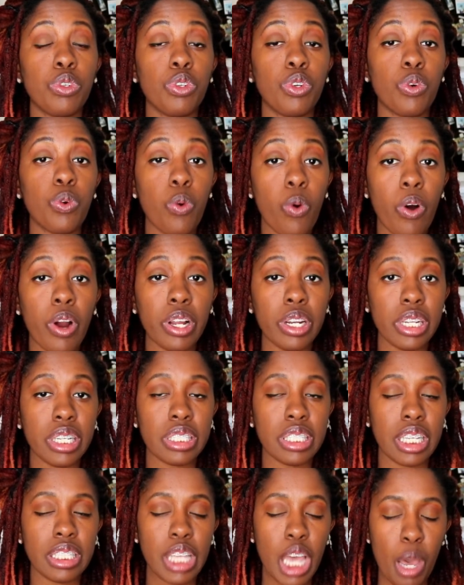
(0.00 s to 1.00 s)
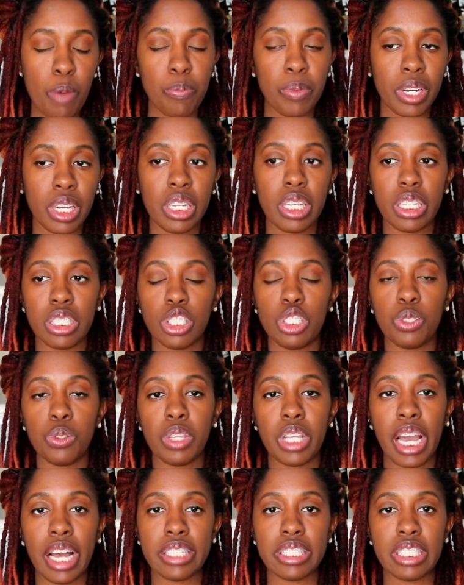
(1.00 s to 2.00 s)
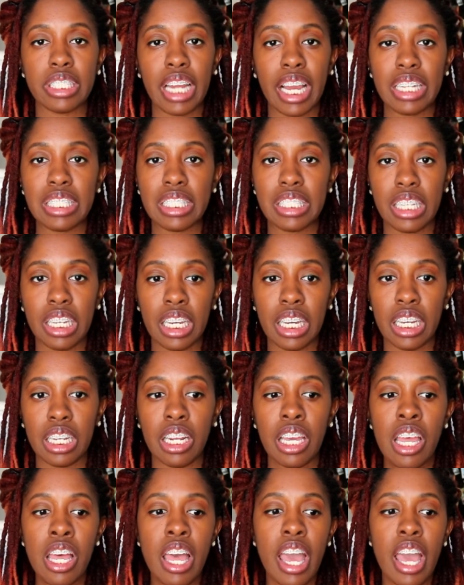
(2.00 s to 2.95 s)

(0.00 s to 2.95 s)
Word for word: New Orleans that's happening in 2019.